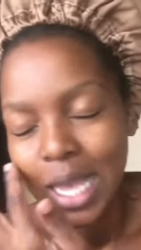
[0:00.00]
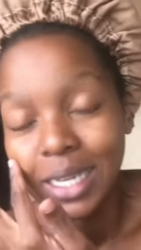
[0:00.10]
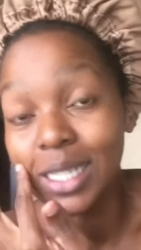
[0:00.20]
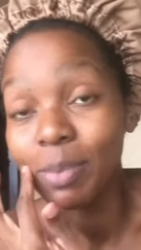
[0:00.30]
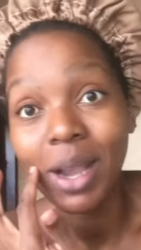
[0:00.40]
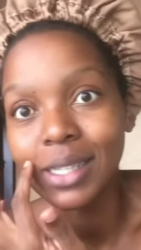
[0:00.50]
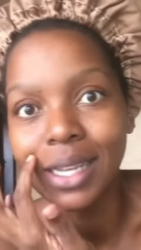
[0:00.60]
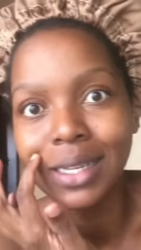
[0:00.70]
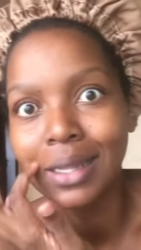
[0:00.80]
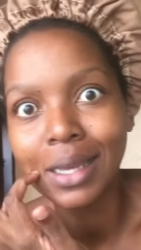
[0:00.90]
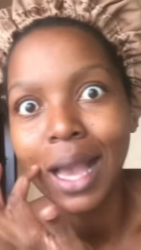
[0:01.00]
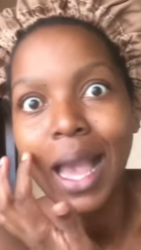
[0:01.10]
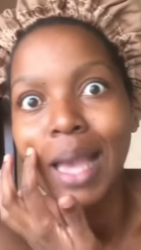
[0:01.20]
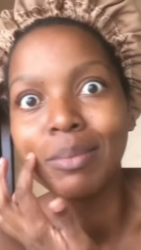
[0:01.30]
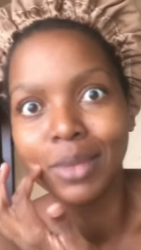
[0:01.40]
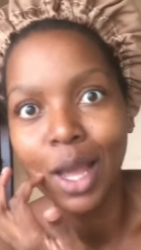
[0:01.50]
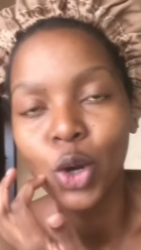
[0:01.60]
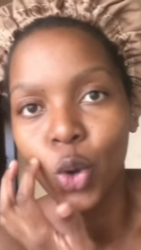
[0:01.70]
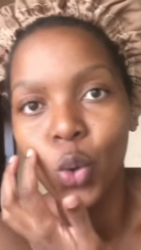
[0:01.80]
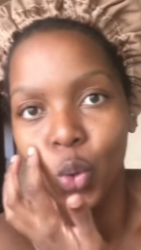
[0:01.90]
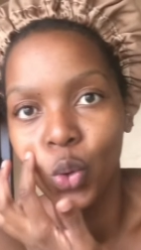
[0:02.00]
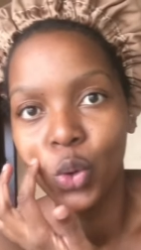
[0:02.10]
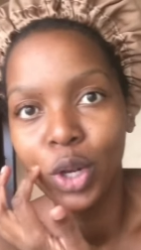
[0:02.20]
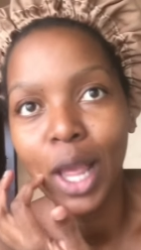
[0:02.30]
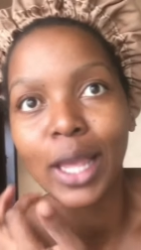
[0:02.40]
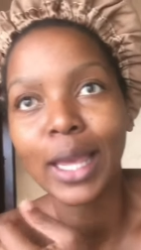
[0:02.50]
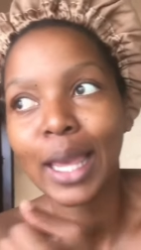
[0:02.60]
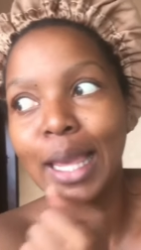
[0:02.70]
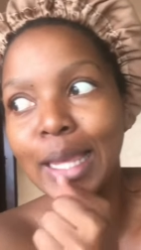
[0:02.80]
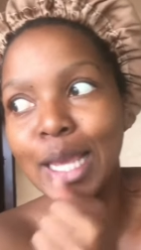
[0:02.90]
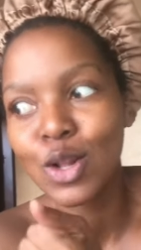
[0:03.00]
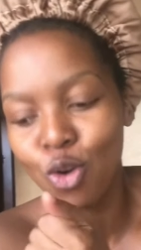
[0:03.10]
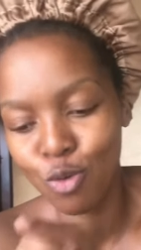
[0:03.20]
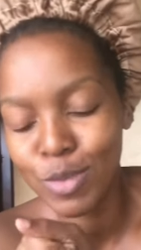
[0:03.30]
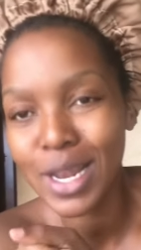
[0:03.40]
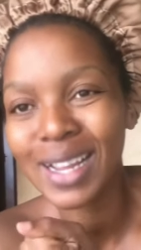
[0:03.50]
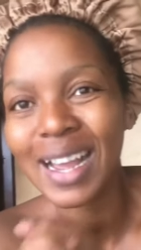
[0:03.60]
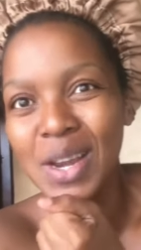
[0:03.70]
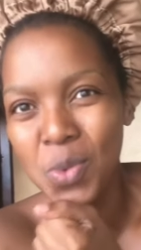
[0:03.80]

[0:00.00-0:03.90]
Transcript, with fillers: Despite anything i am that girl like ke tlhomile ka